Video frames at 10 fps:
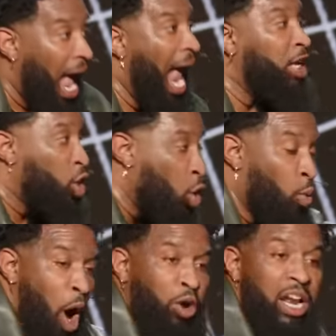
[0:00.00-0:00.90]
and you
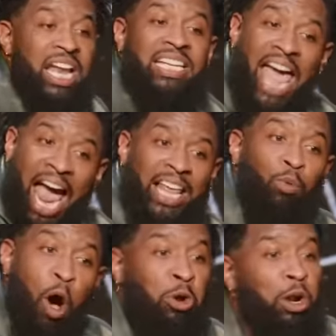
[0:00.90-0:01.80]
walking and the daddy
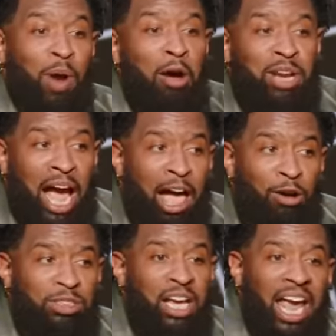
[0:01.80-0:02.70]
walking around the
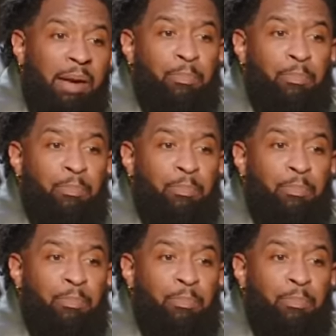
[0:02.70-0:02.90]
house in